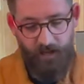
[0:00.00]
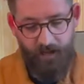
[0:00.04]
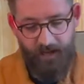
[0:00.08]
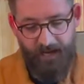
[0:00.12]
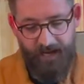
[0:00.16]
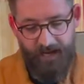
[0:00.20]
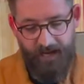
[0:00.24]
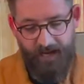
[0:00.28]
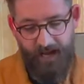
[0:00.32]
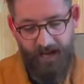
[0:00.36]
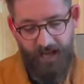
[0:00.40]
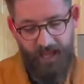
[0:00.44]

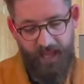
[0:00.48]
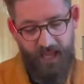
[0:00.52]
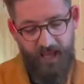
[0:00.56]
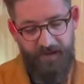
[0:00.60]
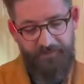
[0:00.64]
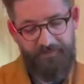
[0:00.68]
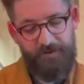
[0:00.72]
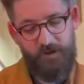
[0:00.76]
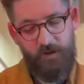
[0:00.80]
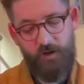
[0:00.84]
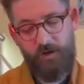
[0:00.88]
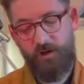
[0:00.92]

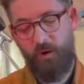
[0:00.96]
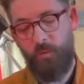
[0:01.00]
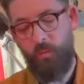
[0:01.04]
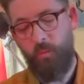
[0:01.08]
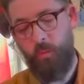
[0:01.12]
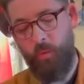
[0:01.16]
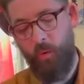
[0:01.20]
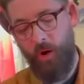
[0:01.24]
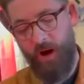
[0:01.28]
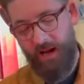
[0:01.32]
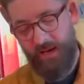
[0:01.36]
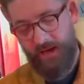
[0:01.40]
If you're going to
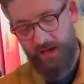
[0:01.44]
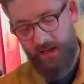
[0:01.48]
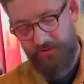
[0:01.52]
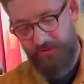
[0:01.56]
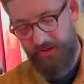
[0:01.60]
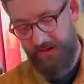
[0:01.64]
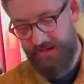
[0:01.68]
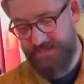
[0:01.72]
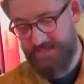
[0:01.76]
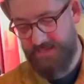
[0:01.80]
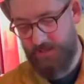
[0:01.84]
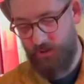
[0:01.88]
wire
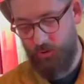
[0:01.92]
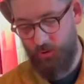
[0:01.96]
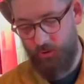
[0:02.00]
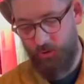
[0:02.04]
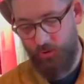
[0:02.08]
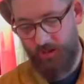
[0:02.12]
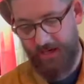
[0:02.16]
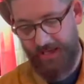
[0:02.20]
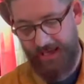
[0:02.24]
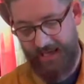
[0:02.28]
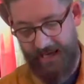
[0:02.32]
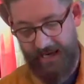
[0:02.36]
this
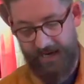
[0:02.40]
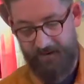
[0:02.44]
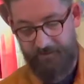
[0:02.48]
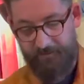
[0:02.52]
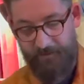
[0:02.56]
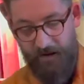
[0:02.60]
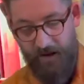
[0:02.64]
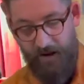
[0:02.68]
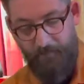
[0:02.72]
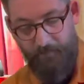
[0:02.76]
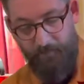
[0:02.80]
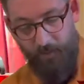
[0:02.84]
all
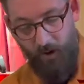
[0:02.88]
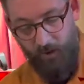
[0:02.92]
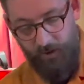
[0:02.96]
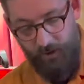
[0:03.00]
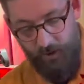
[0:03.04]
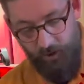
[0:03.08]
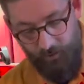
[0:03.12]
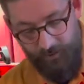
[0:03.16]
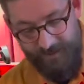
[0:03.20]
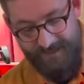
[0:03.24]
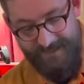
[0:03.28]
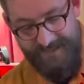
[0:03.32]
in
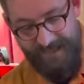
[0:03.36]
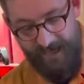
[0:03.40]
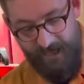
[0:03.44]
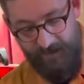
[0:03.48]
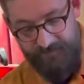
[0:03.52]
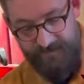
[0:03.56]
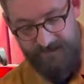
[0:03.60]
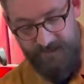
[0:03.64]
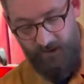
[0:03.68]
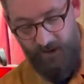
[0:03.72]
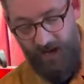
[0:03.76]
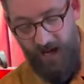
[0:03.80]

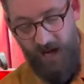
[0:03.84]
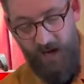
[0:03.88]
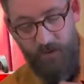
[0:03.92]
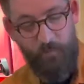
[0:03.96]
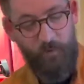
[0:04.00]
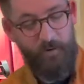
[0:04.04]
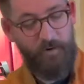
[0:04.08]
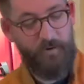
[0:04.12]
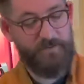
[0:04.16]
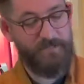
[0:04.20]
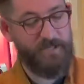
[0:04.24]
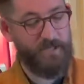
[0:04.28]
yourself, so I
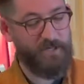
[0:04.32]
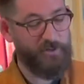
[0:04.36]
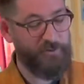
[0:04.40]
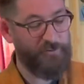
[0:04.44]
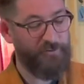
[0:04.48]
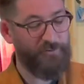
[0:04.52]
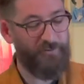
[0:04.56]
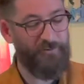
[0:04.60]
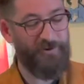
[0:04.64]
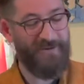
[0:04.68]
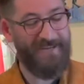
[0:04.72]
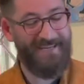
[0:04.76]
wanted to
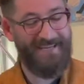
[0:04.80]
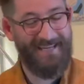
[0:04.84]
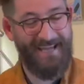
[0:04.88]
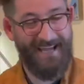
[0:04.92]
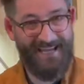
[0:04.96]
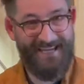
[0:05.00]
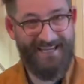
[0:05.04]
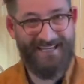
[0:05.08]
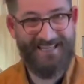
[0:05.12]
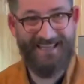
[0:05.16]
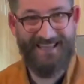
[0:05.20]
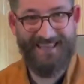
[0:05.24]

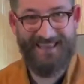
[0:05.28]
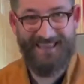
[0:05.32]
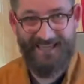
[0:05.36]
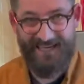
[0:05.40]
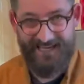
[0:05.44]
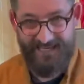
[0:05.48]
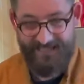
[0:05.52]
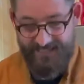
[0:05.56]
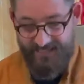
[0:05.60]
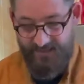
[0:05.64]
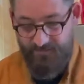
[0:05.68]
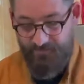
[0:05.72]
create
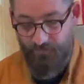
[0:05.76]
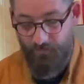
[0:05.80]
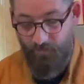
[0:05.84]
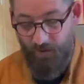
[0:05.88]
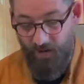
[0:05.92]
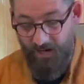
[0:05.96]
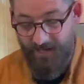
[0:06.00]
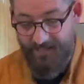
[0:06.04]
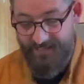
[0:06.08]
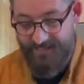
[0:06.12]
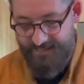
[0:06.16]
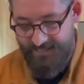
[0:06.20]
this
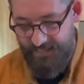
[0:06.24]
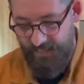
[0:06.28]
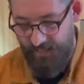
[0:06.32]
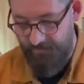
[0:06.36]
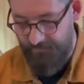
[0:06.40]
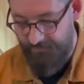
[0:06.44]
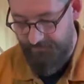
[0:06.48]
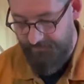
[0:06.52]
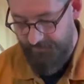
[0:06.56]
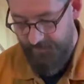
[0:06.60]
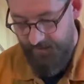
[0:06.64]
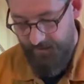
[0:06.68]

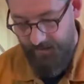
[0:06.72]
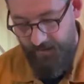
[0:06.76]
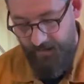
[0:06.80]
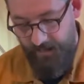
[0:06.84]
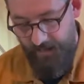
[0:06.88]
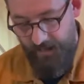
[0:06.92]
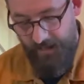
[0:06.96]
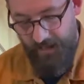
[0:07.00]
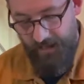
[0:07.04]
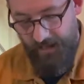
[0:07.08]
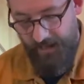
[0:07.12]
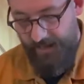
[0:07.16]
myself.
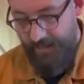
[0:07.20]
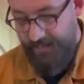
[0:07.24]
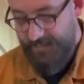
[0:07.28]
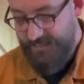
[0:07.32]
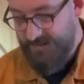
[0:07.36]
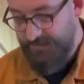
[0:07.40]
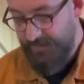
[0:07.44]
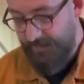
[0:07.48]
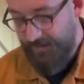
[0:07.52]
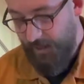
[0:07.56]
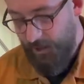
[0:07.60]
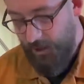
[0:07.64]

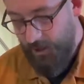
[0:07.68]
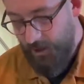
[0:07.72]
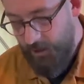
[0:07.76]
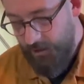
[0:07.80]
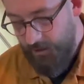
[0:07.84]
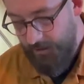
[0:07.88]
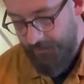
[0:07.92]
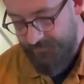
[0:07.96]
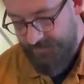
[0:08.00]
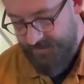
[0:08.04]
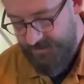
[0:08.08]
Spent a lot of